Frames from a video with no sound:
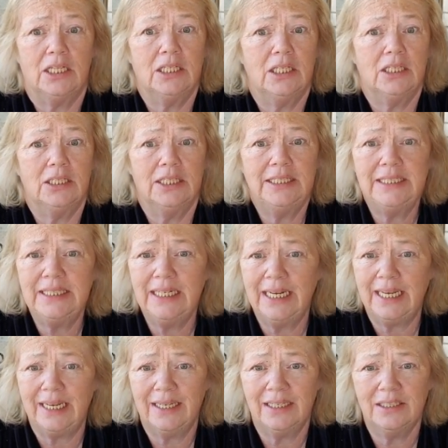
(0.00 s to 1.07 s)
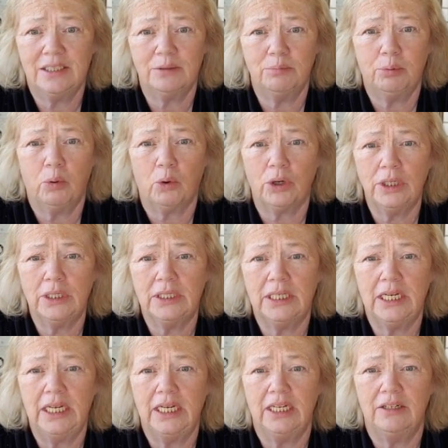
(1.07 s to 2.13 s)
Listening is important
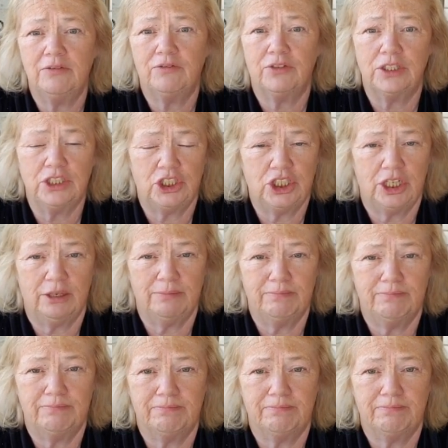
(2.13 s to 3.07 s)
in friendship.